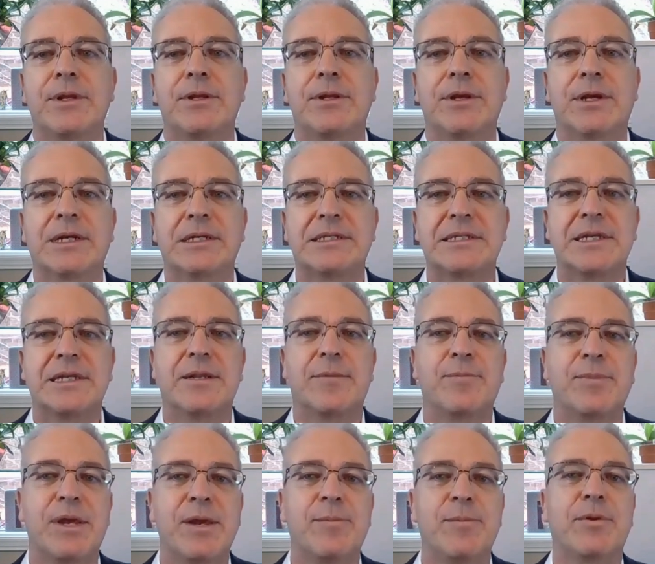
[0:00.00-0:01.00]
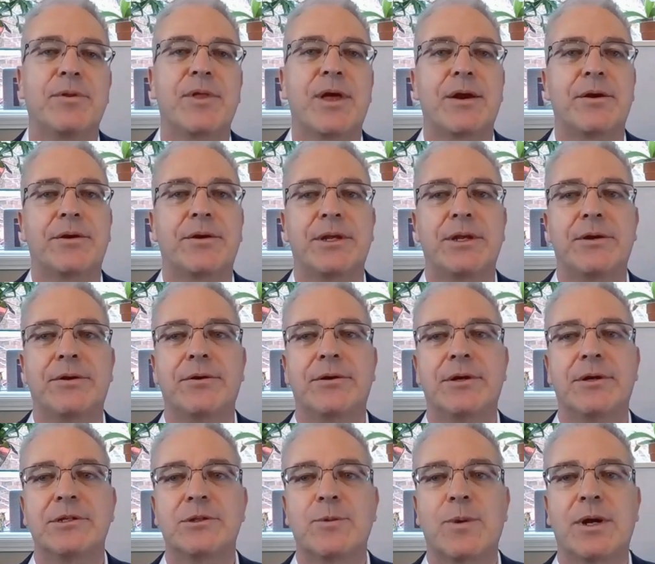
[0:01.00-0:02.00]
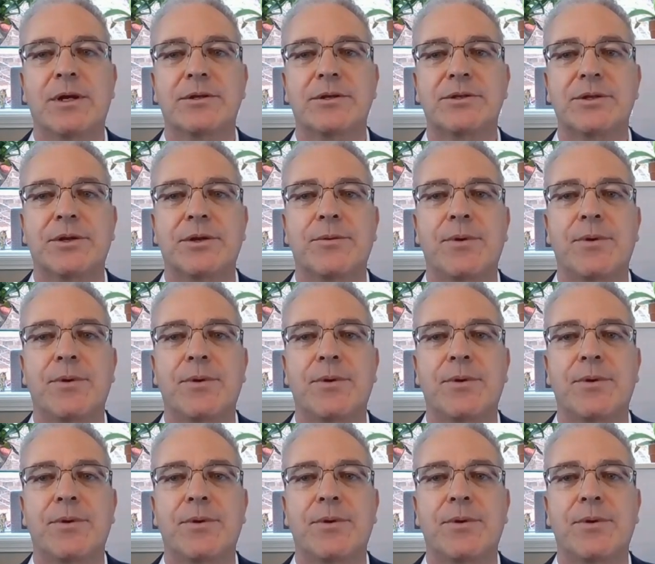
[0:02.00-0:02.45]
you can see the people that are here as well. So you